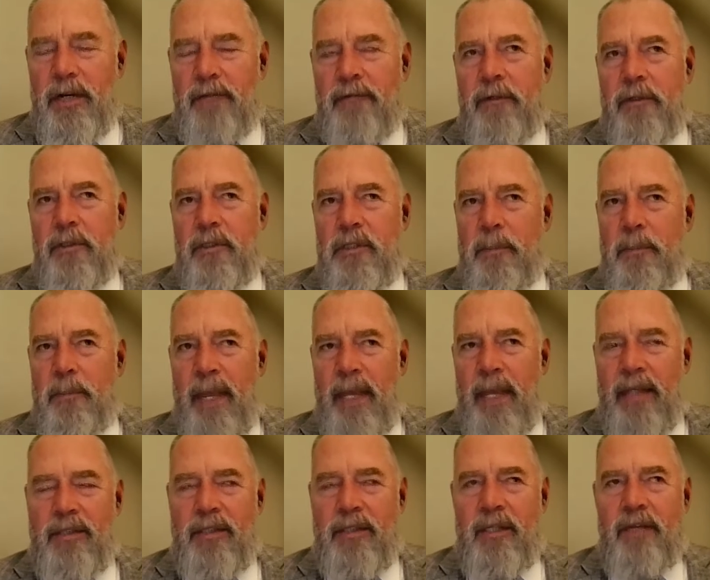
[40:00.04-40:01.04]
difference it
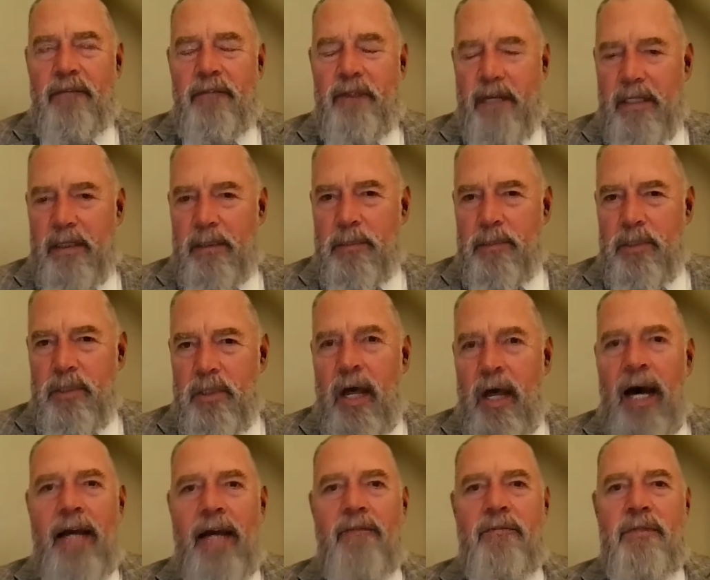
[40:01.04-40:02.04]
makes in the victims'
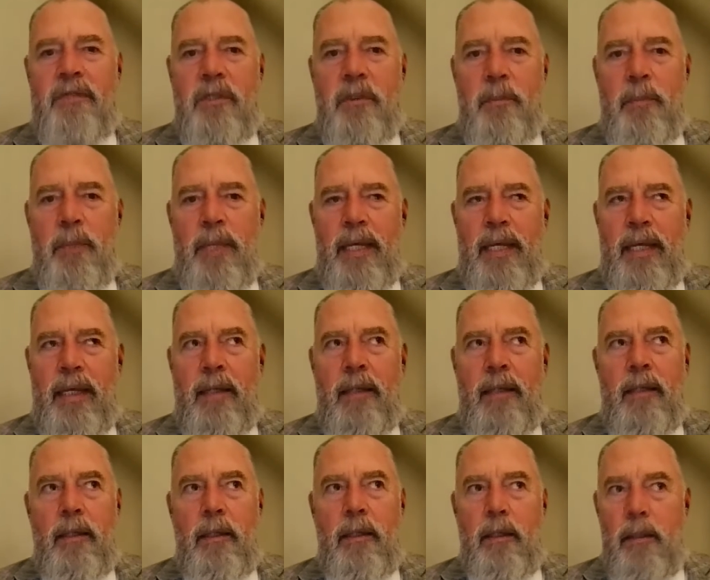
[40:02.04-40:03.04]
lives to be
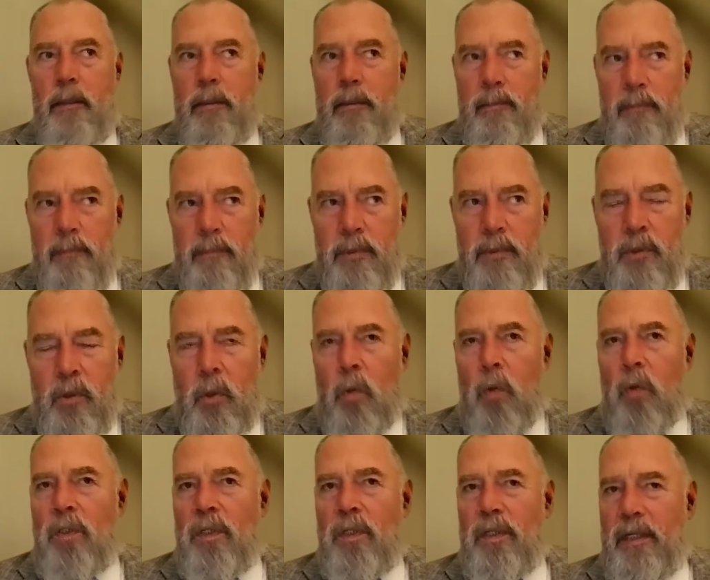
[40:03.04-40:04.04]

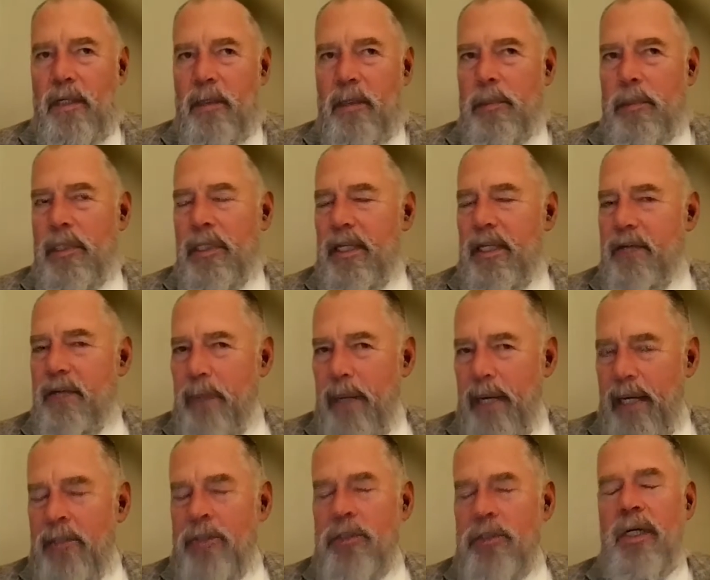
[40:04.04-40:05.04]
told that they're believed
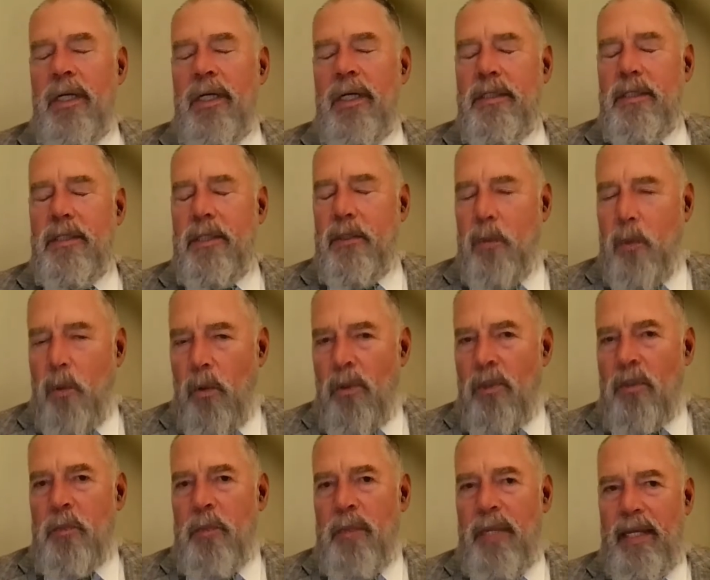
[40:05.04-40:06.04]
by a judge and an
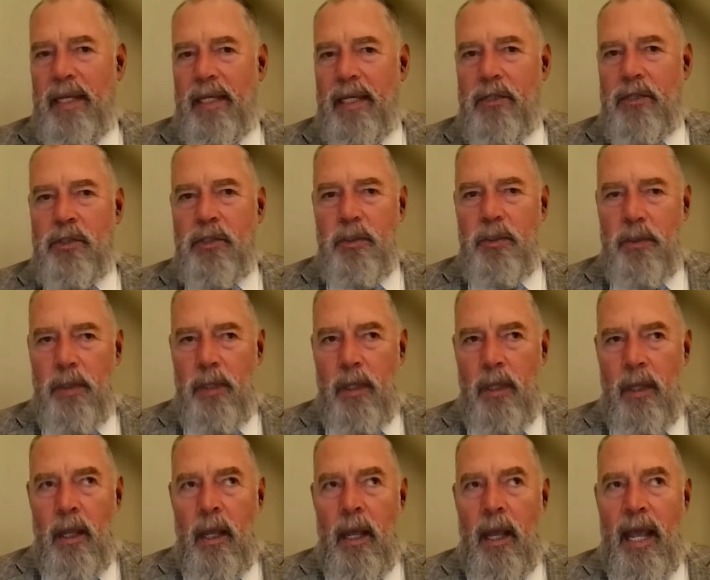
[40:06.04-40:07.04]
order is being issued.
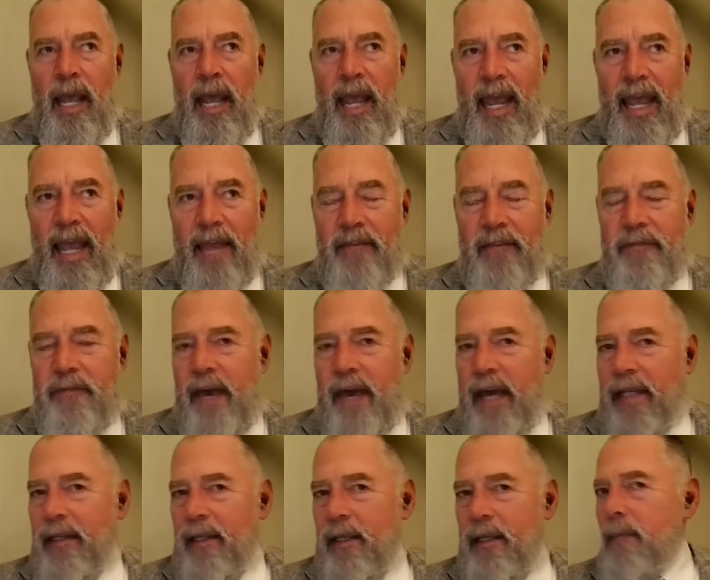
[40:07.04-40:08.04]
And the
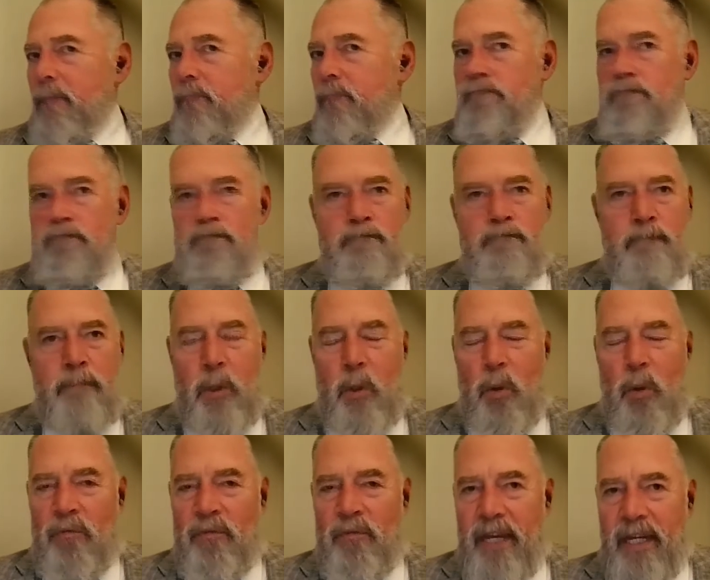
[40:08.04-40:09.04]
fact that,
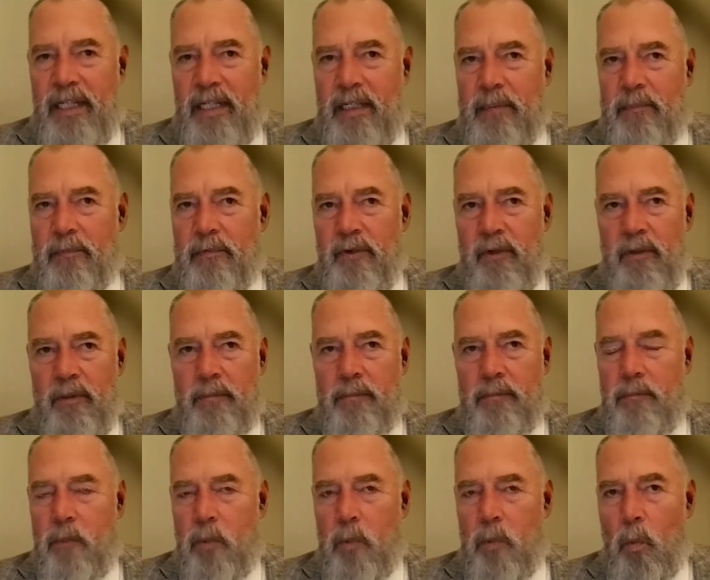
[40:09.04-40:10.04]
a victim
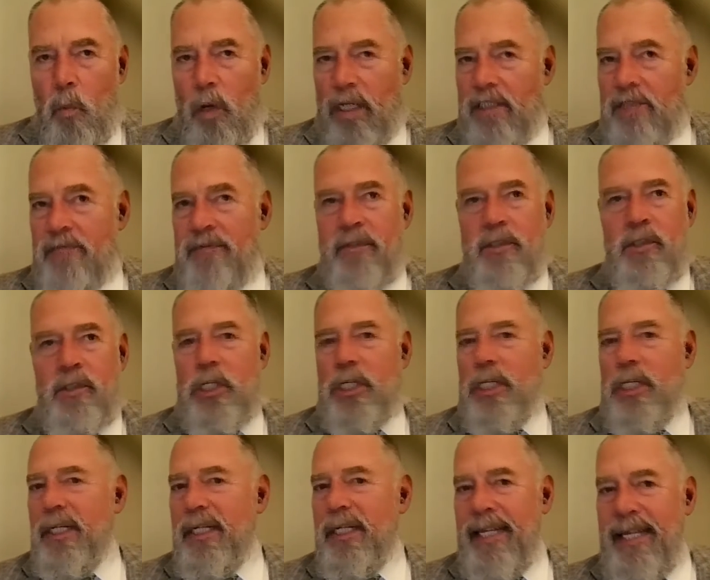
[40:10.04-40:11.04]
from West
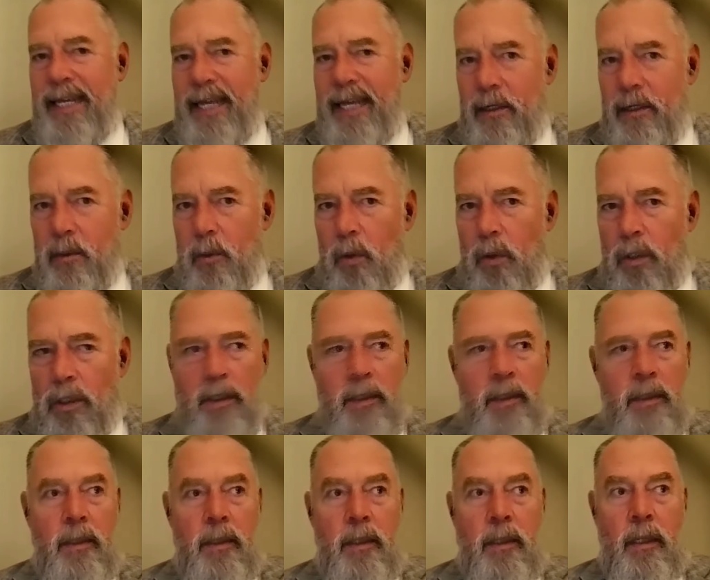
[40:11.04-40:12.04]
Virginia can get an
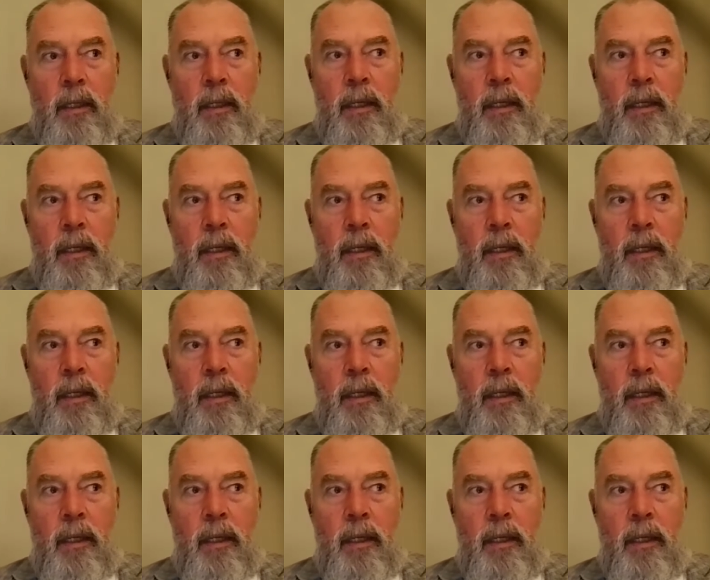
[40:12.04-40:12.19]
order